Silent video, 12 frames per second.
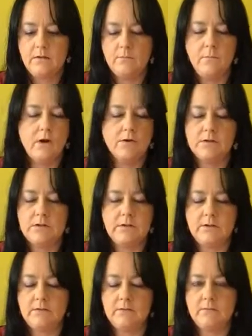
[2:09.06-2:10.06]

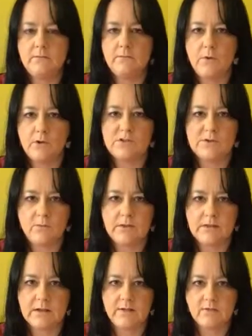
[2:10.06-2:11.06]
most of what
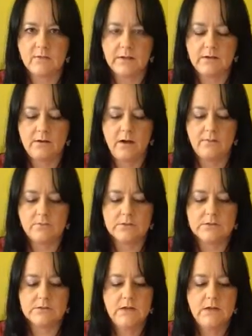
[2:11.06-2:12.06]
the government
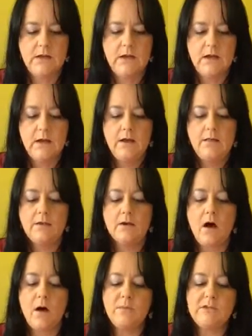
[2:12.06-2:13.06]
offers. The
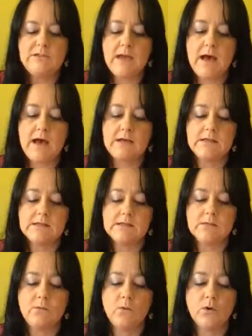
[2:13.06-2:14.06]
common
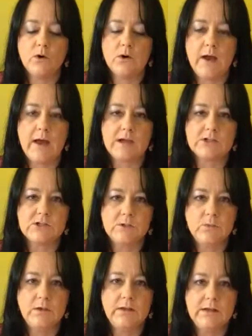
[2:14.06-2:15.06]
tasks were actually
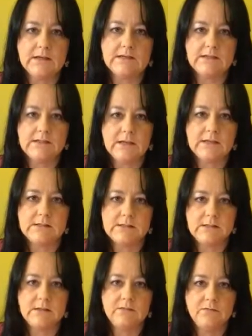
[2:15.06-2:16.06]
really
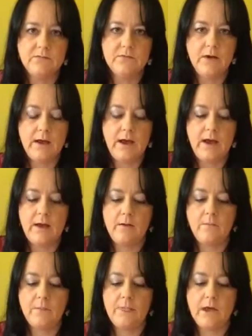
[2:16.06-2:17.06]
extensive.
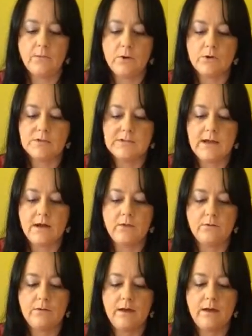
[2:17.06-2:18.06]
I wrote
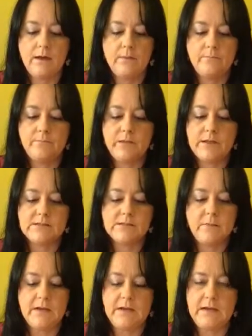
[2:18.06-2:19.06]
down as
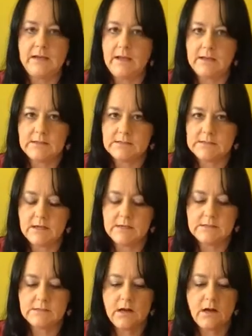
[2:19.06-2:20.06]
many as I
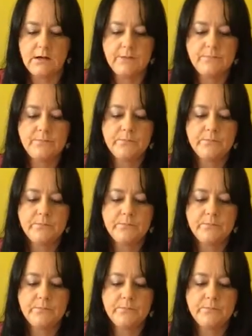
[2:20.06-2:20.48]
saw.